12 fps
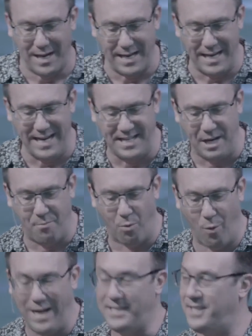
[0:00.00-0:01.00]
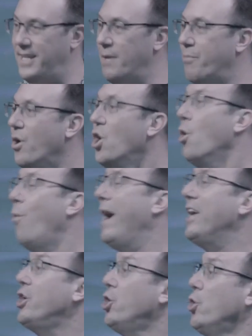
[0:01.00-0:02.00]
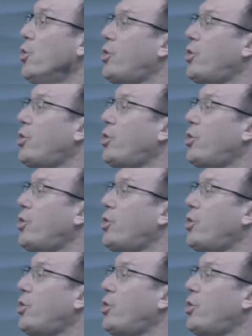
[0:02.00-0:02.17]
knee deep, waist deep, where you